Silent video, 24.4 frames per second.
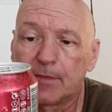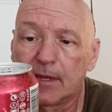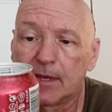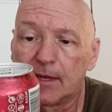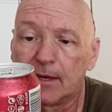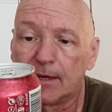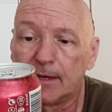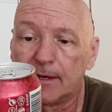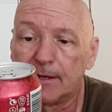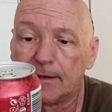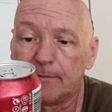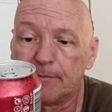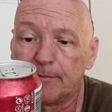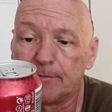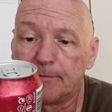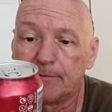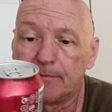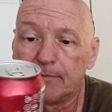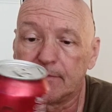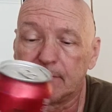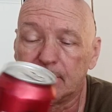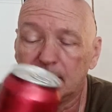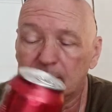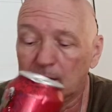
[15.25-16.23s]

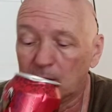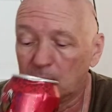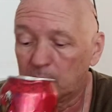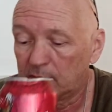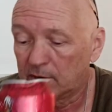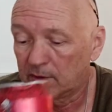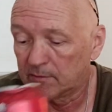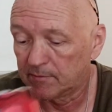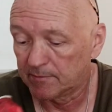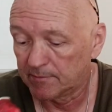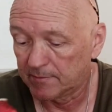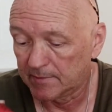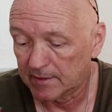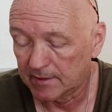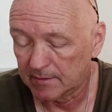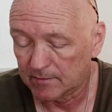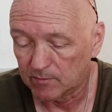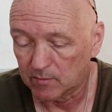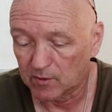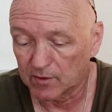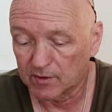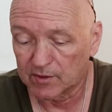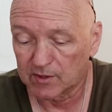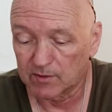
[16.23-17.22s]
no problem
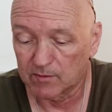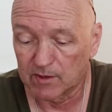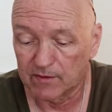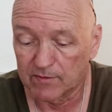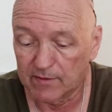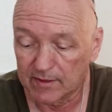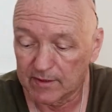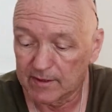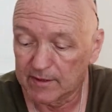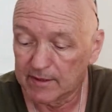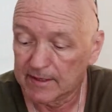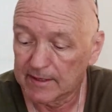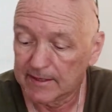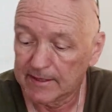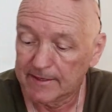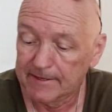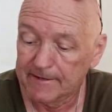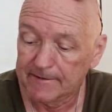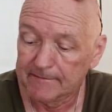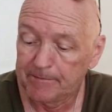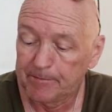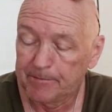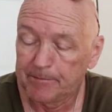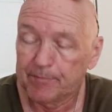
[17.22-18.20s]
whatsoever.
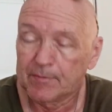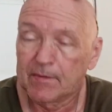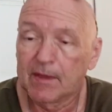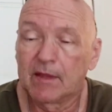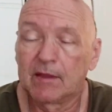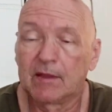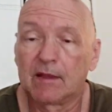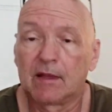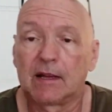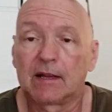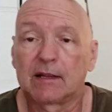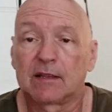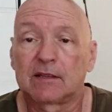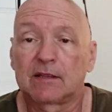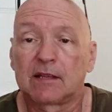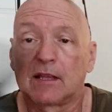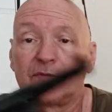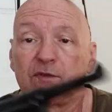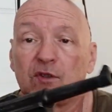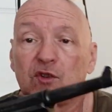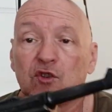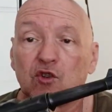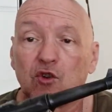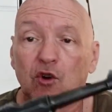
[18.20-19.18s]
Like I
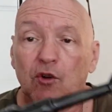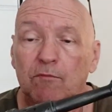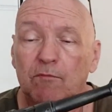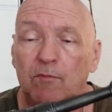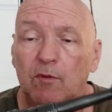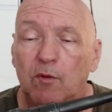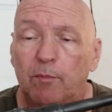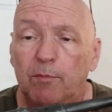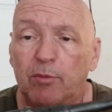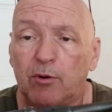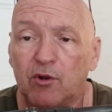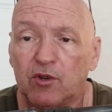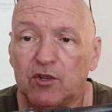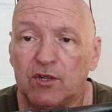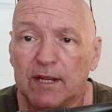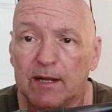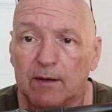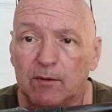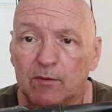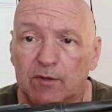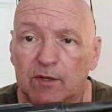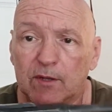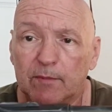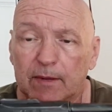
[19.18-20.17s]
said, this gun will push
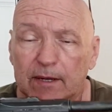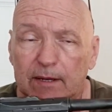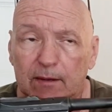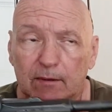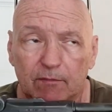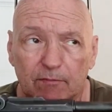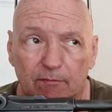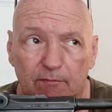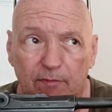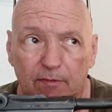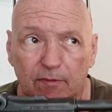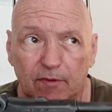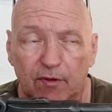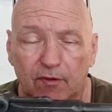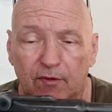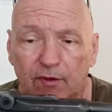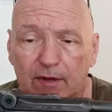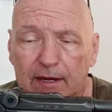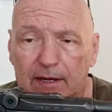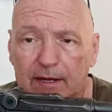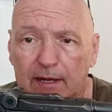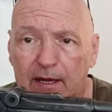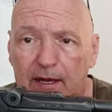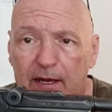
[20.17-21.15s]
out about
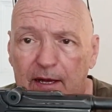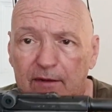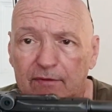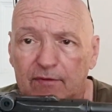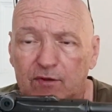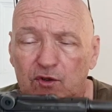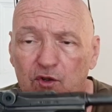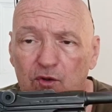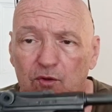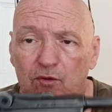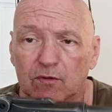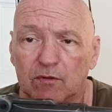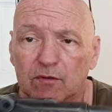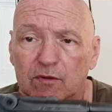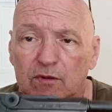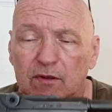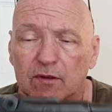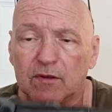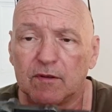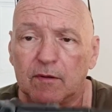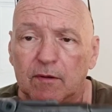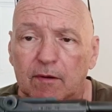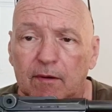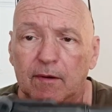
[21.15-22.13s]
3.5
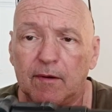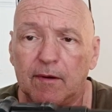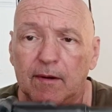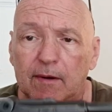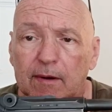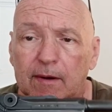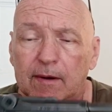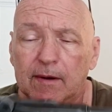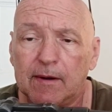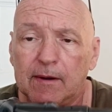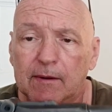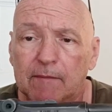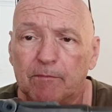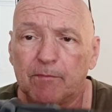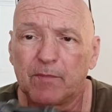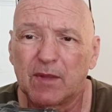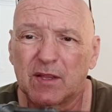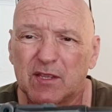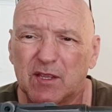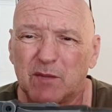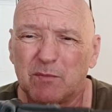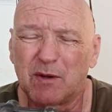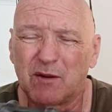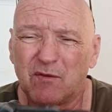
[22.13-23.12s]
joules.
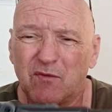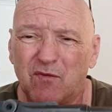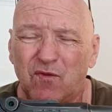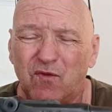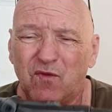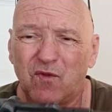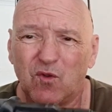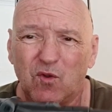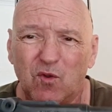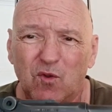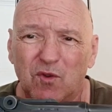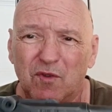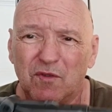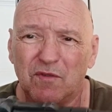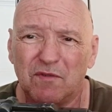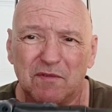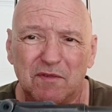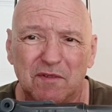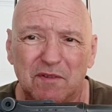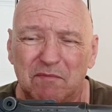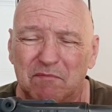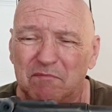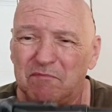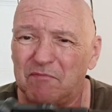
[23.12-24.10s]
That's about
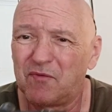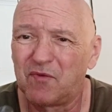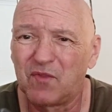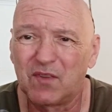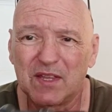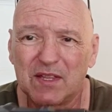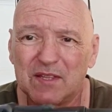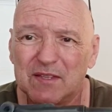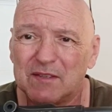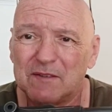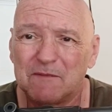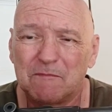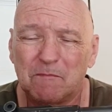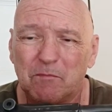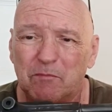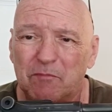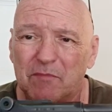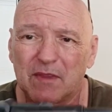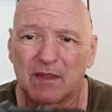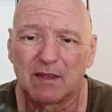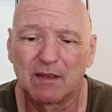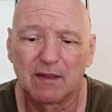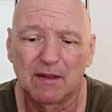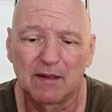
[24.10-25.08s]
400 feet
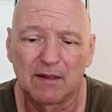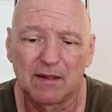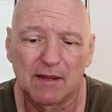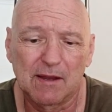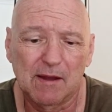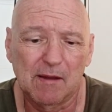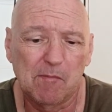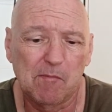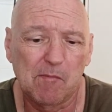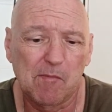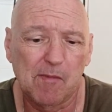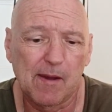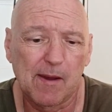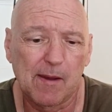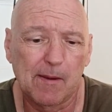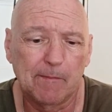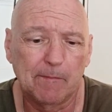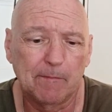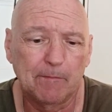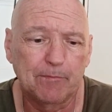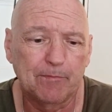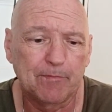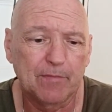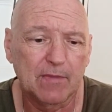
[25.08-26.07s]

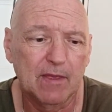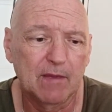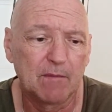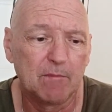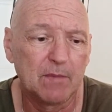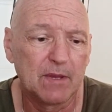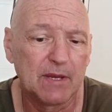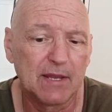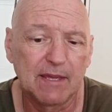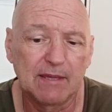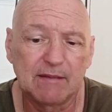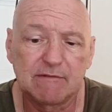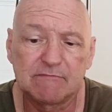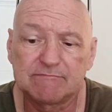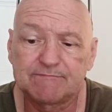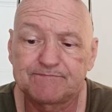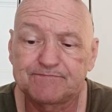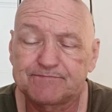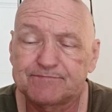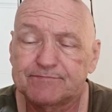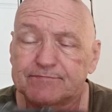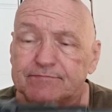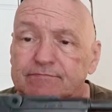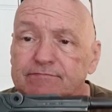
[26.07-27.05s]
a minute,
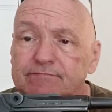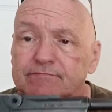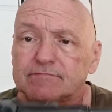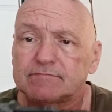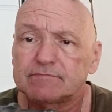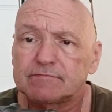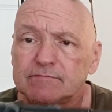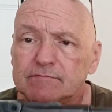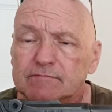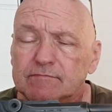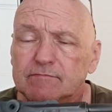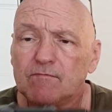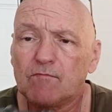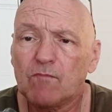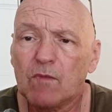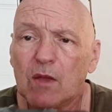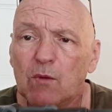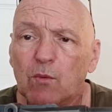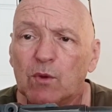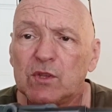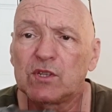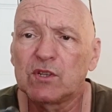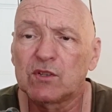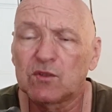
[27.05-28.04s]

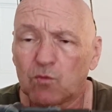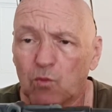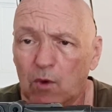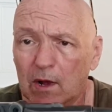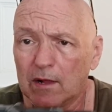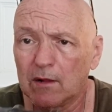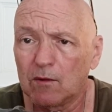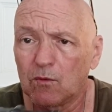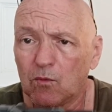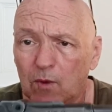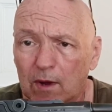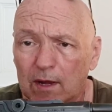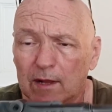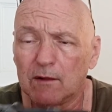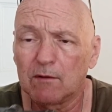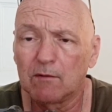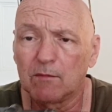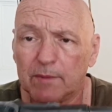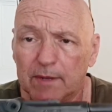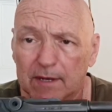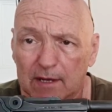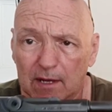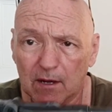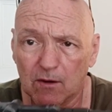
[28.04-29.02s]
which is well
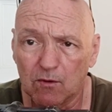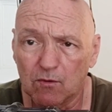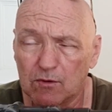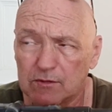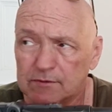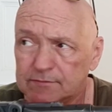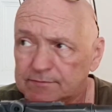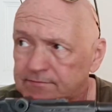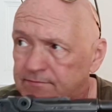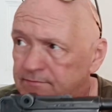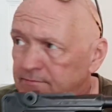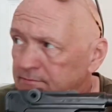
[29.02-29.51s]
below